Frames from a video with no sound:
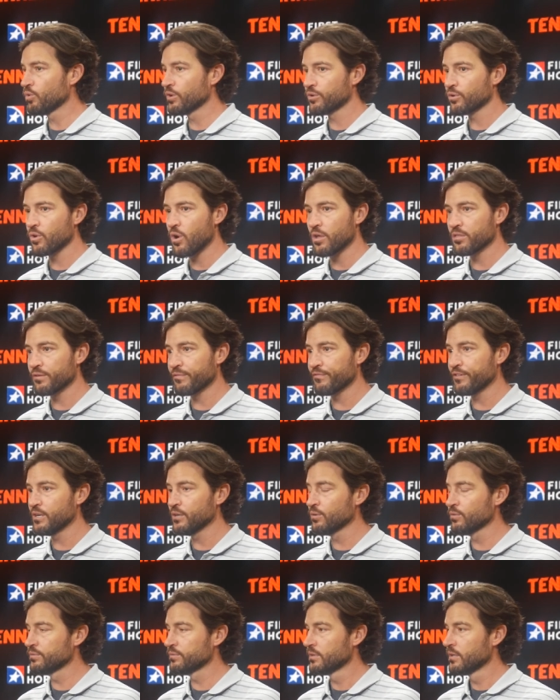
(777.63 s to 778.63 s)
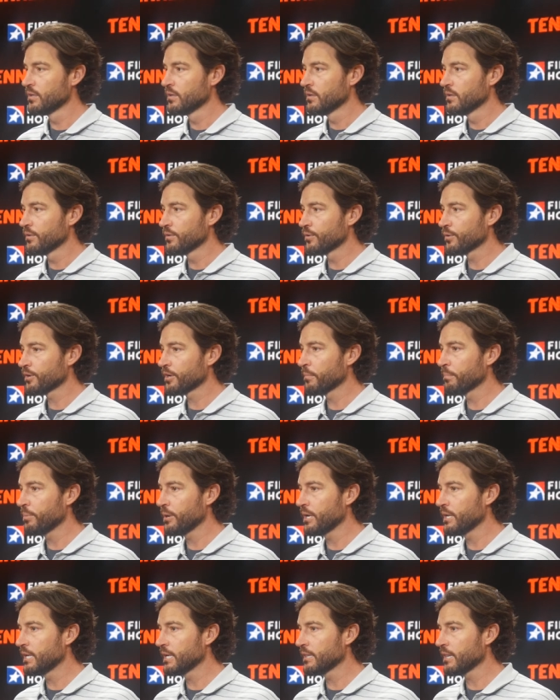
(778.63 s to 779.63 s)
When they're on the field, they're
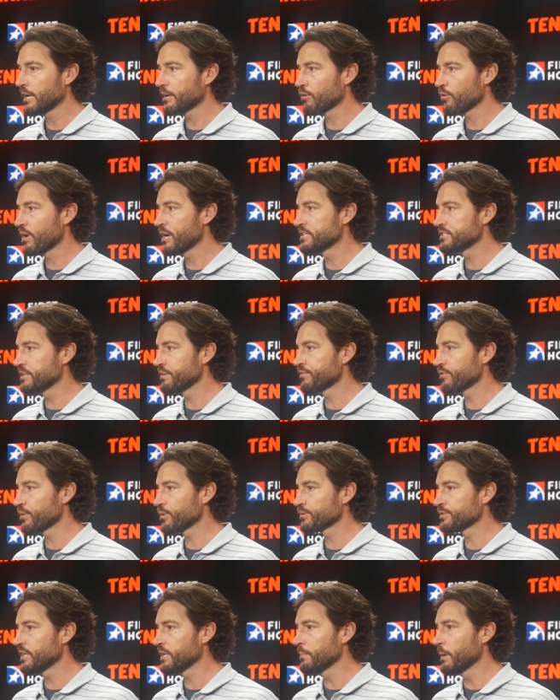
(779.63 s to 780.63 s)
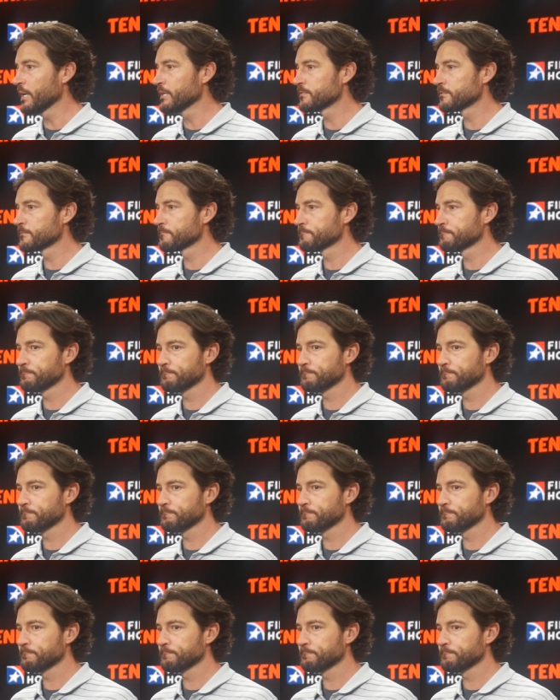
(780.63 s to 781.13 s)
competing like crazy for their teammates.